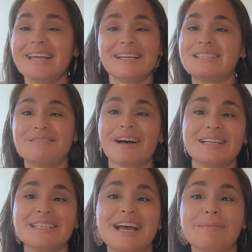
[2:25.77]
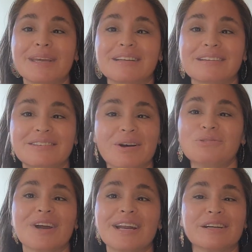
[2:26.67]
It is divine timing.
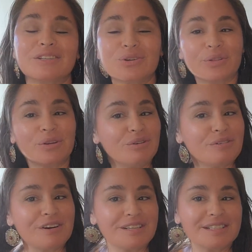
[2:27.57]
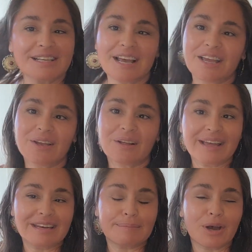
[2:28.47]
Don't try to control the universe. You'll
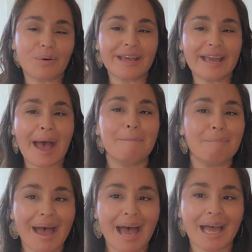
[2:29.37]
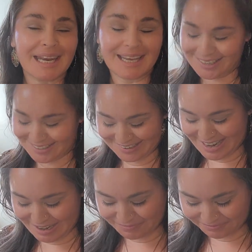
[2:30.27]
end up going mad.
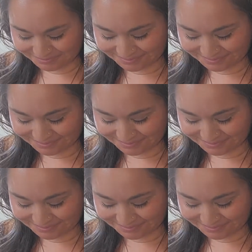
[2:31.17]
Right?